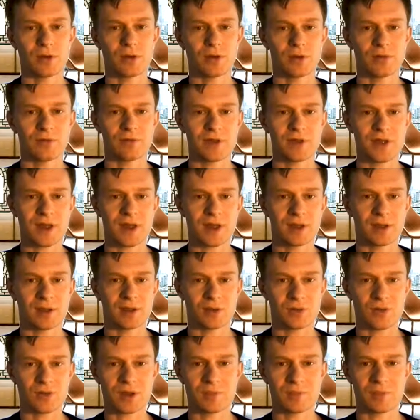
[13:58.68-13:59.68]
over data
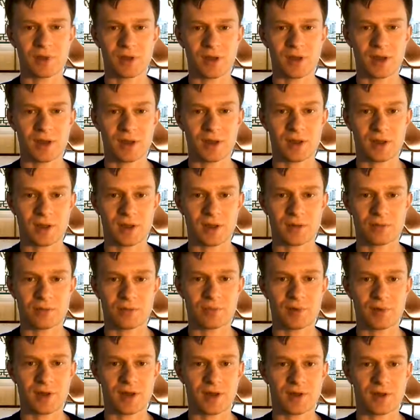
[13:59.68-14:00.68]
to simulate and
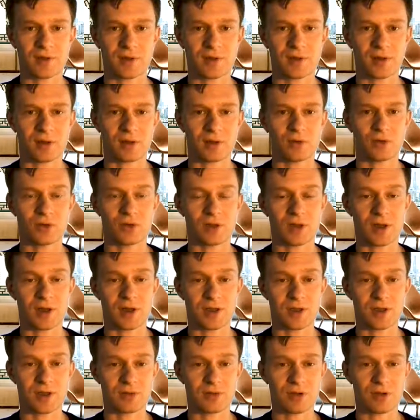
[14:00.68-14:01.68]
replay the online
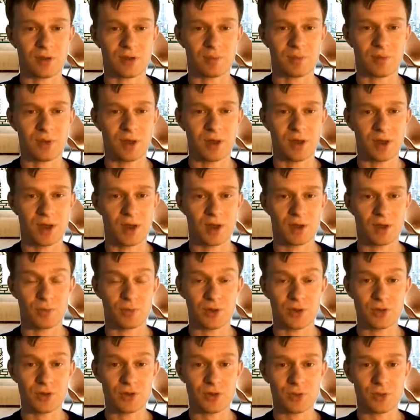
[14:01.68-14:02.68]
stream. We
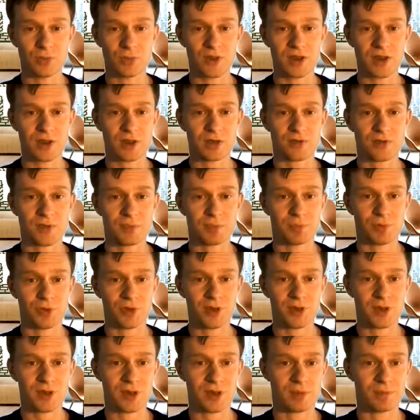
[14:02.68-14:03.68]
use 2 weeks of
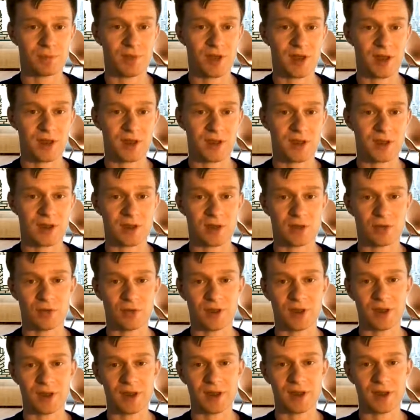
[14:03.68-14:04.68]
sponsored updates as our data